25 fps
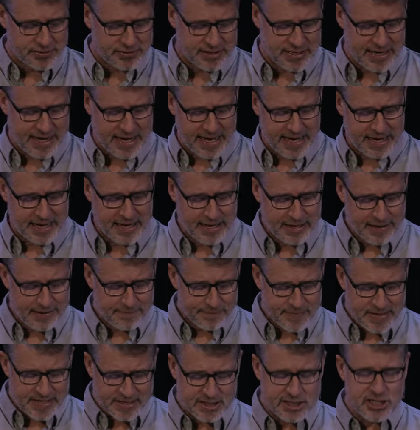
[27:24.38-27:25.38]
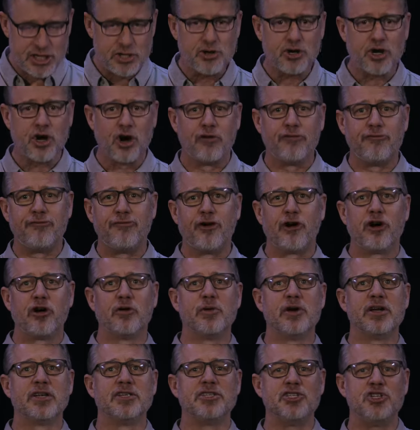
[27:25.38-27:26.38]
today, as you go
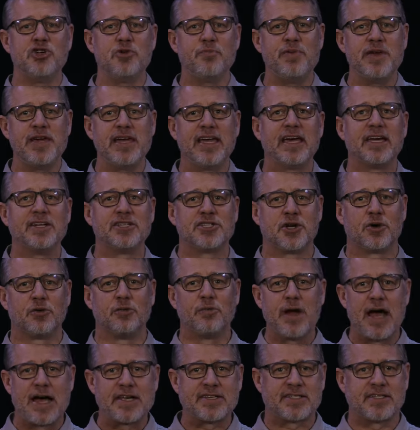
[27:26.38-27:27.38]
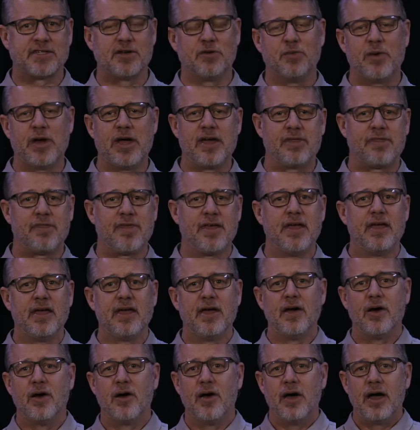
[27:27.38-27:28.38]
forward, as you begin to wrestle with
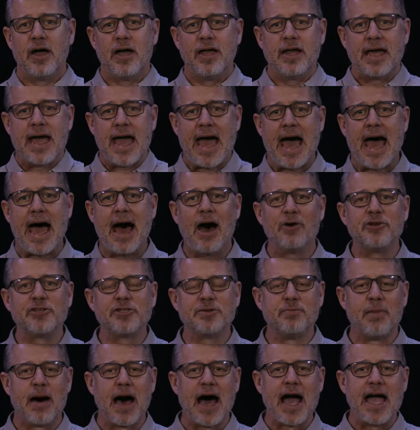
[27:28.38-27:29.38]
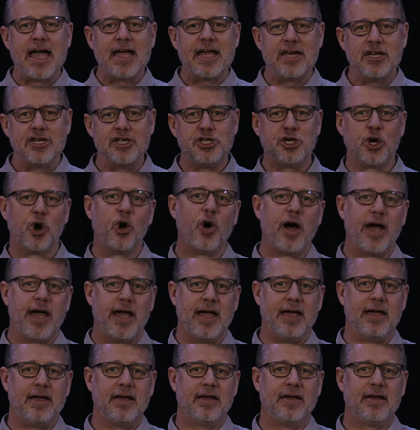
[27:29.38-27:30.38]
How's my
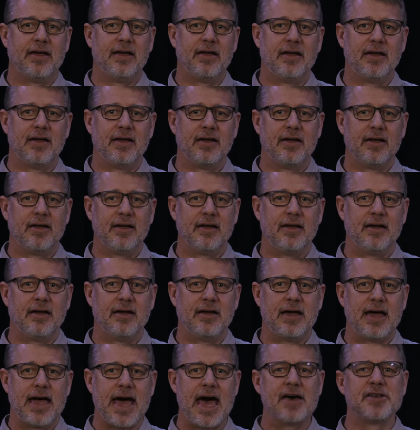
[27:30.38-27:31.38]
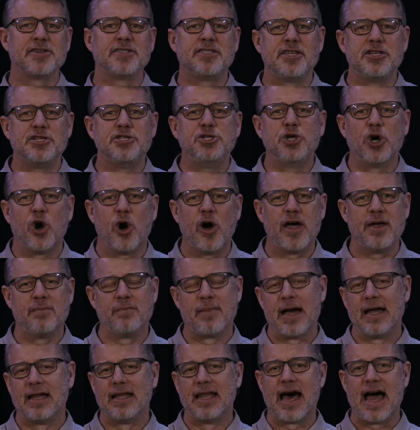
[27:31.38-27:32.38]
joy? How's the joy in
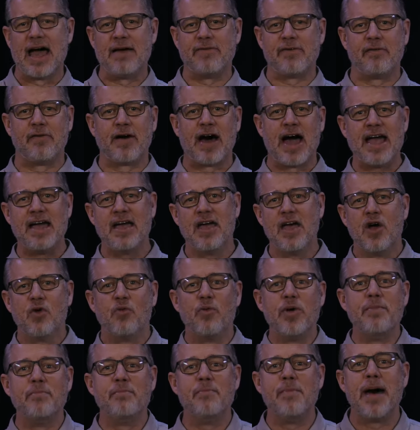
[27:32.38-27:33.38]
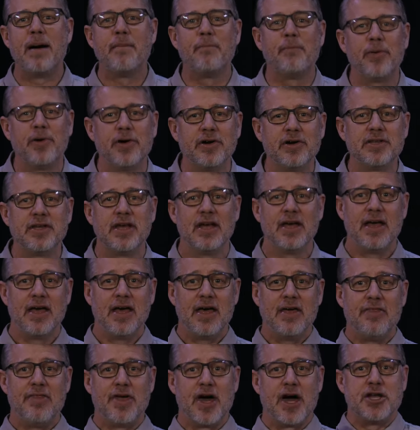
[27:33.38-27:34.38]
my life? Have I remembered
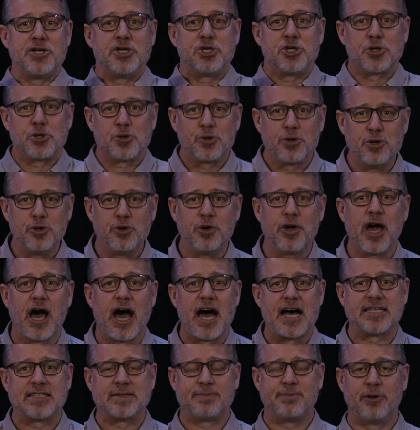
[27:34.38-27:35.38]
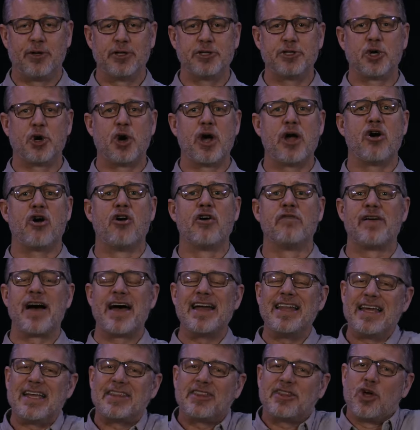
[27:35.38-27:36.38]
the true gospel joy, or have
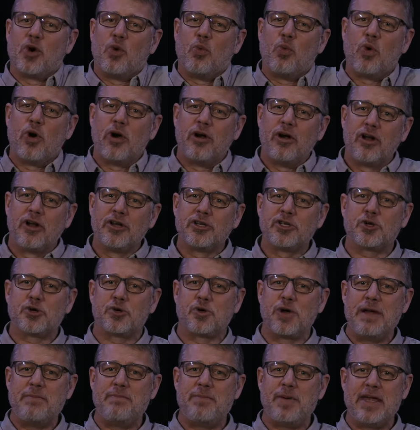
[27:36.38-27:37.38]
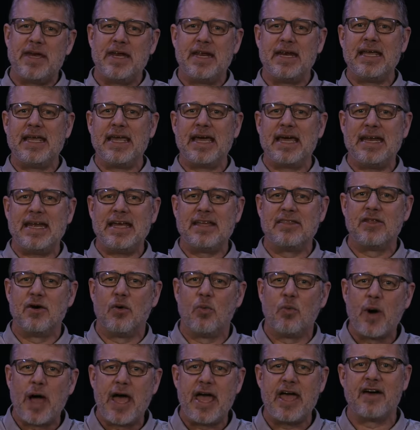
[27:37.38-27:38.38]
I let the world creep in and get in
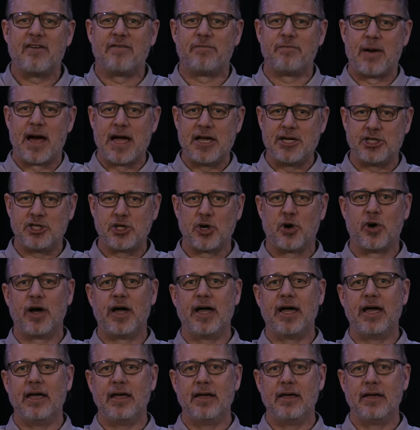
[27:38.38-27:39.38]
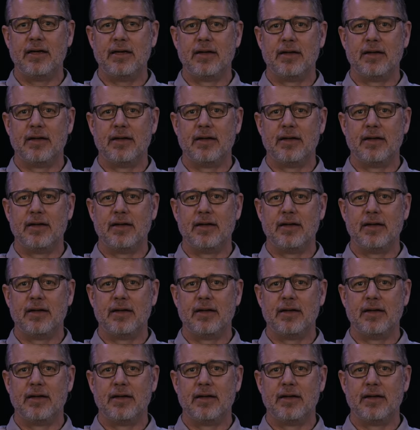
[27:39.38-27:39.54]
the way of my joy?